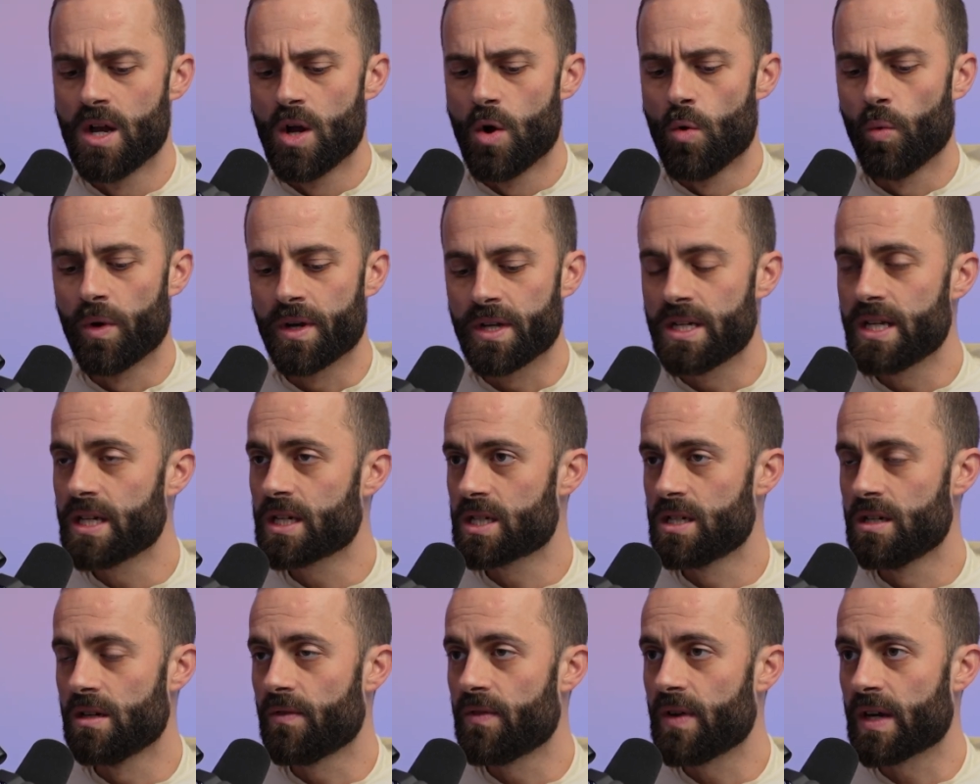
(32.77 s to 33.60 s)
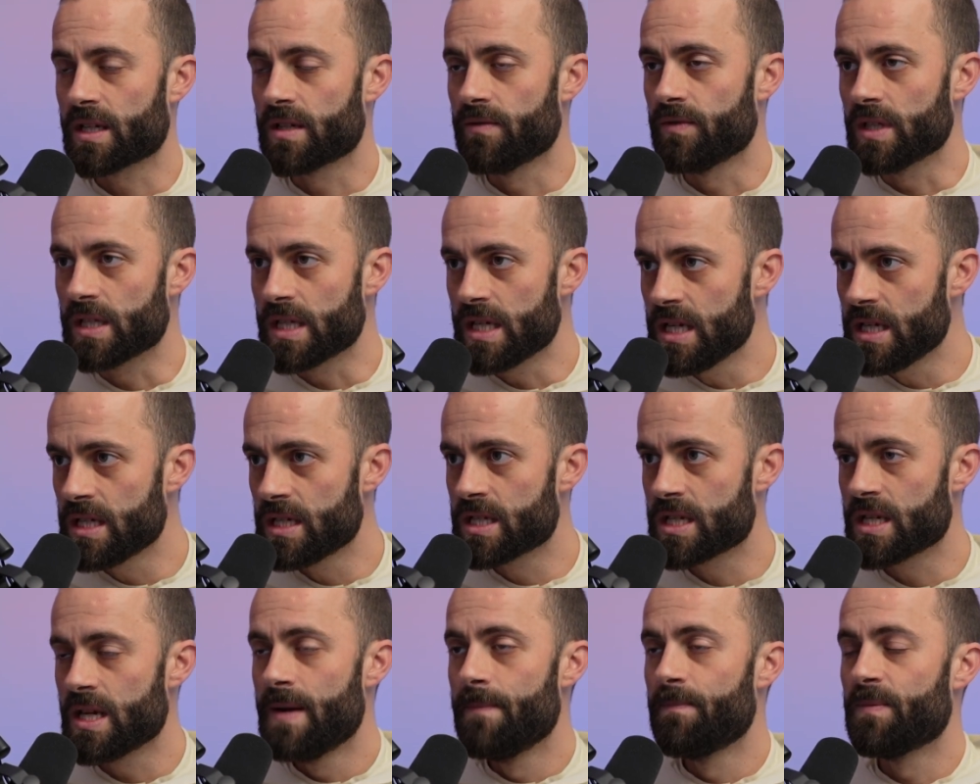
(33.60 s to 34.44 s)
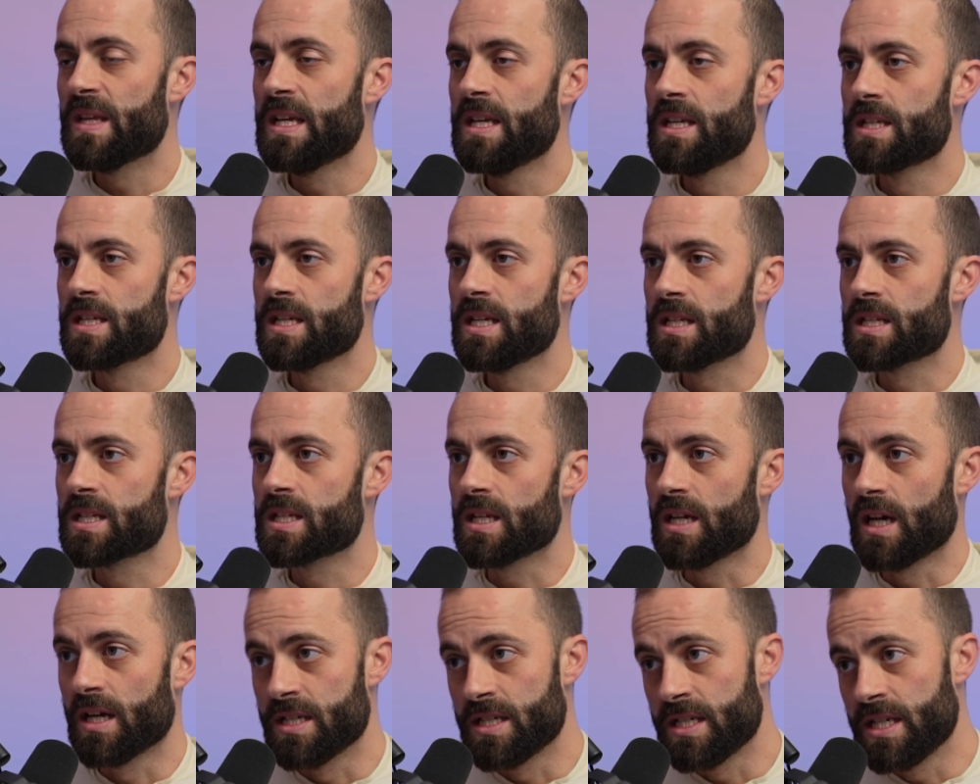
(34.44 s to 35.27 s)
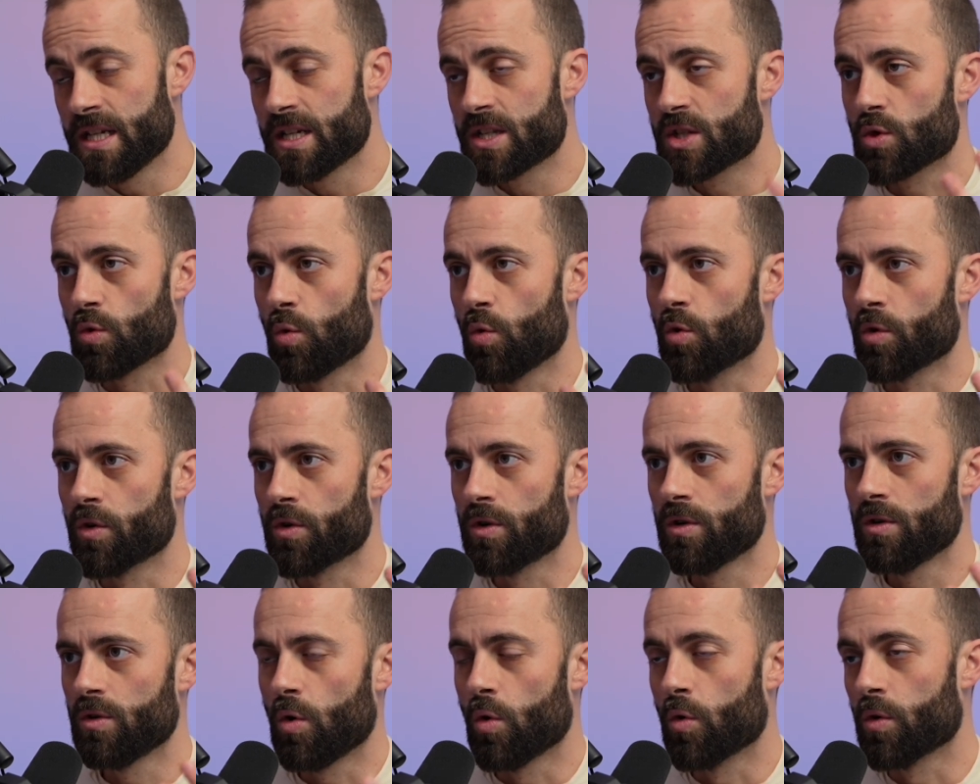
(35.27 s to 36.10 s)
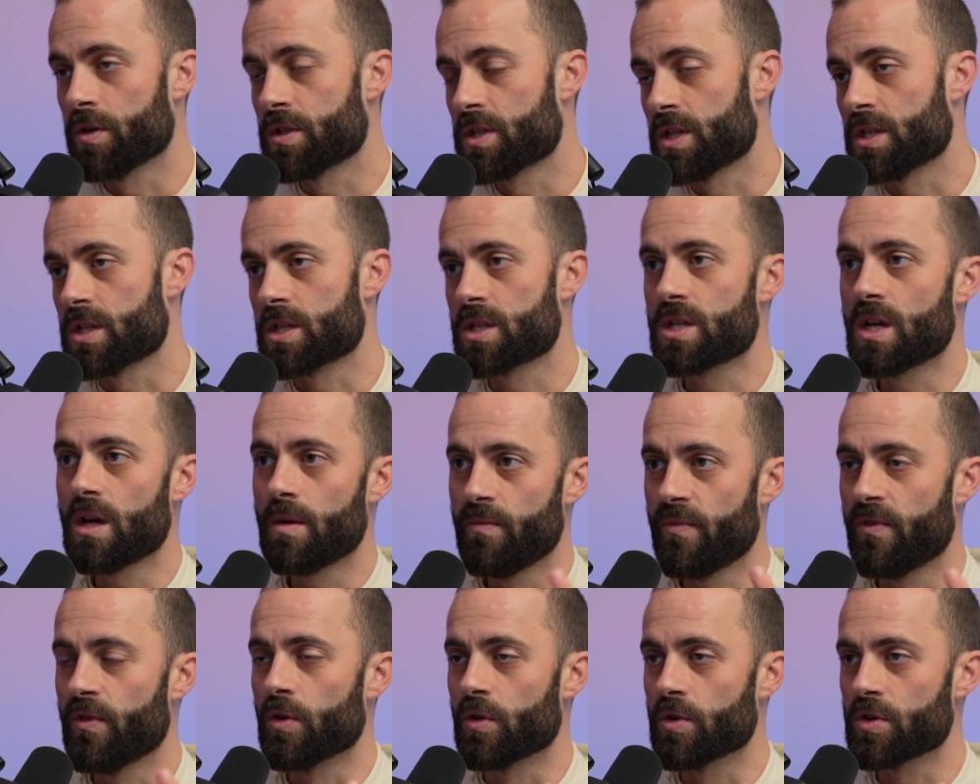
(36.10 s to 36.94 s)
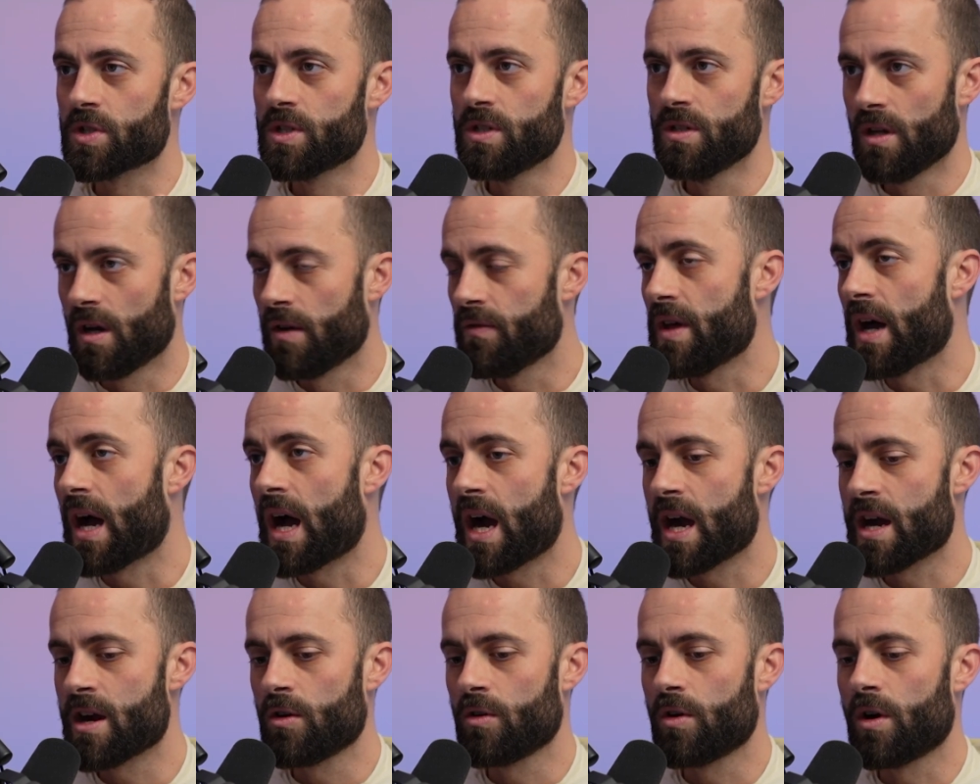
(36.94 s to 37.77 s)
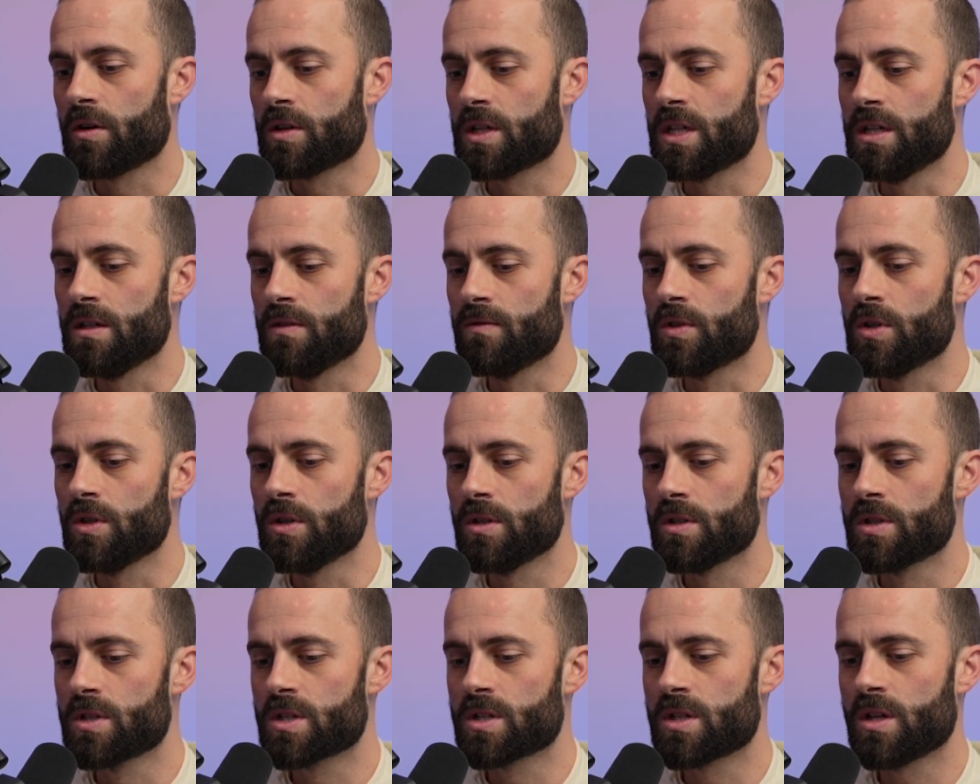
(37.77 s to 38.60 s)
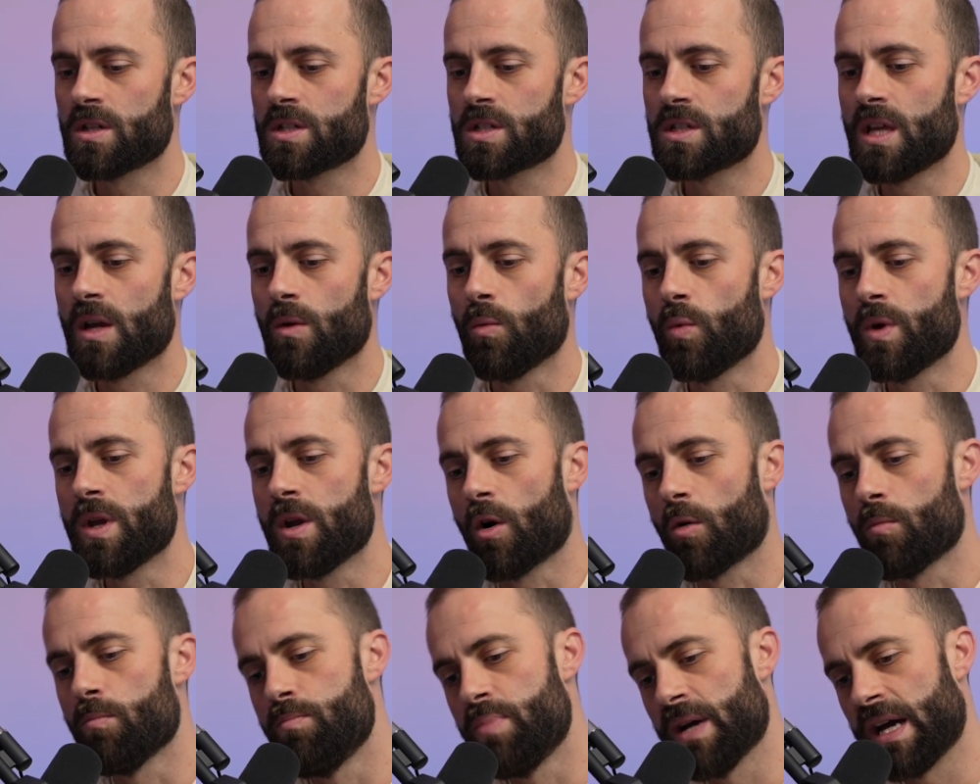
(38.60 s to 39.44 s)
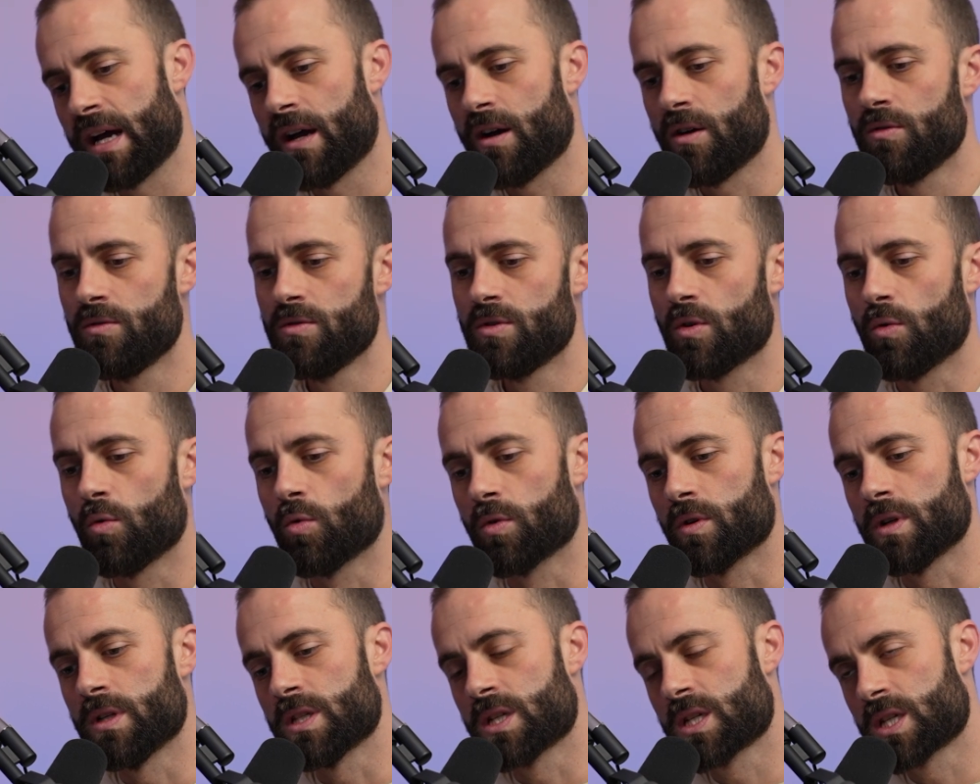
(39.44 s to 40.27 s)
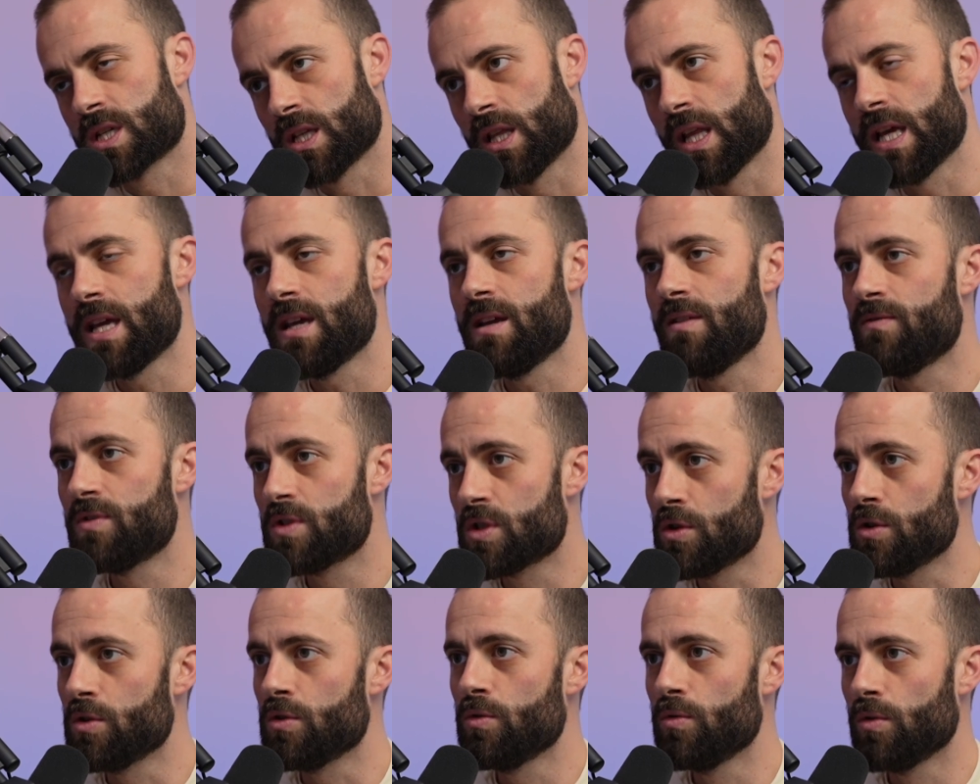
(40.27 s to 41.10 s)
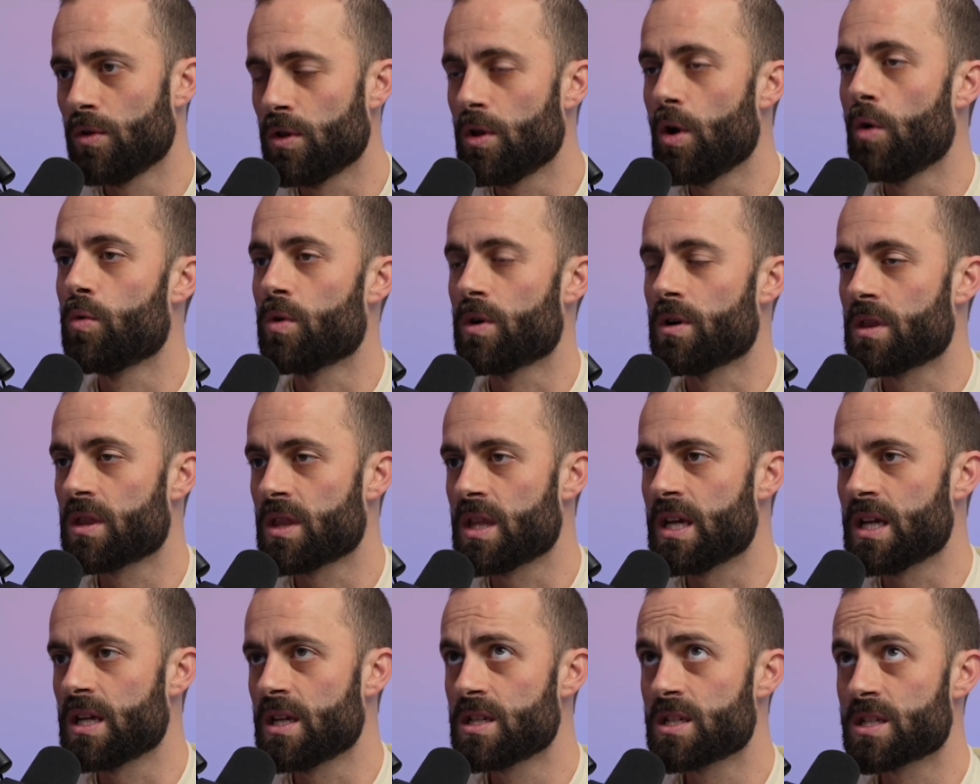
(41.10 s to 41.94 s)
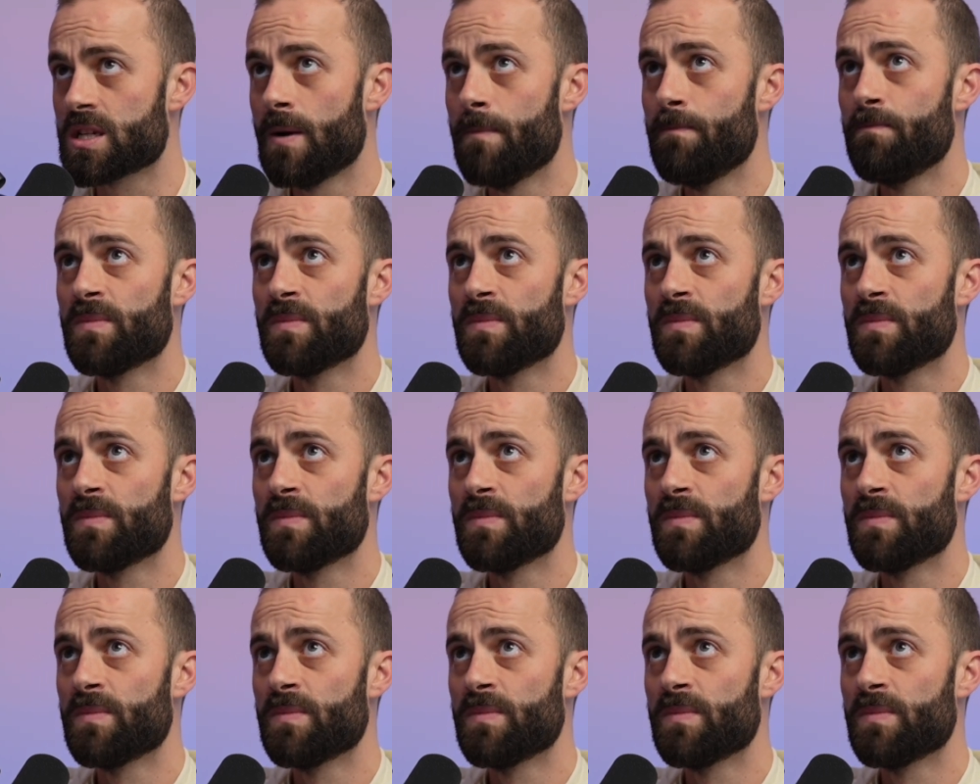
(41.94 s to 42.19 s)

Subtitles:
what addiction effectively is it's a disorder or it's a subversion of the hierarchy of goods such that we are bound or enslaved to lower things,